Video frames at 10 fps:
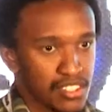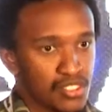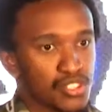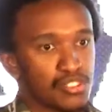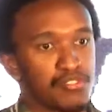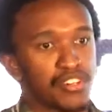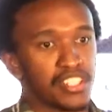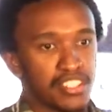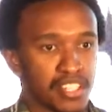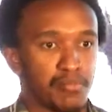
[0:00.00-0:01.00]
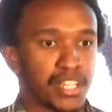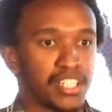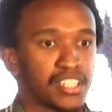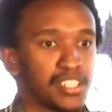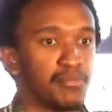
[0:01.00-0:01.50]
So to avoid these
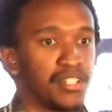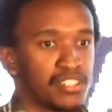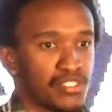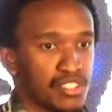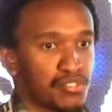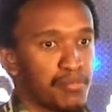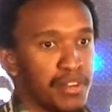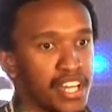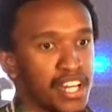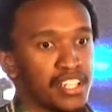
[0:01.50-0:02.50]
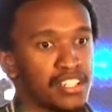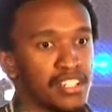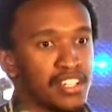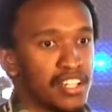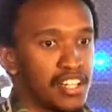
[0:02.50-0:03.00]
unpredictable results from AI,
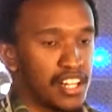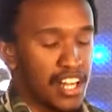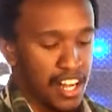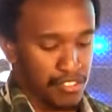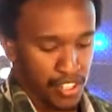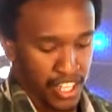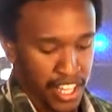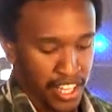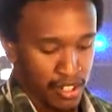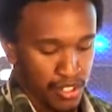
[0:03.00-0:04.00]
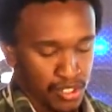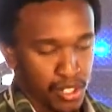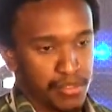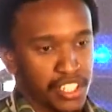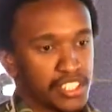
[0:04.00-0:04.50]
have your AI always
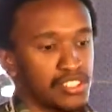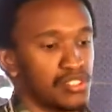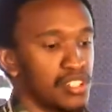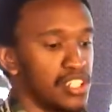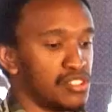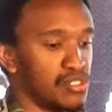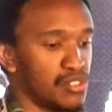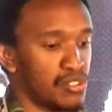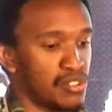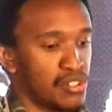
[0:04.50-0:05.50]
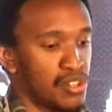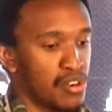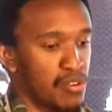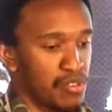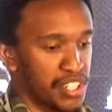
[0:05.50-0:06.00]
communicating to let you know
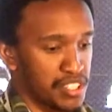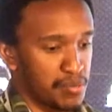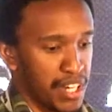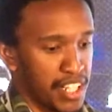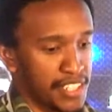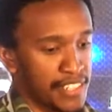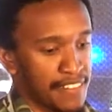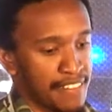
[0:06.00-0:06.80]
what it's planning.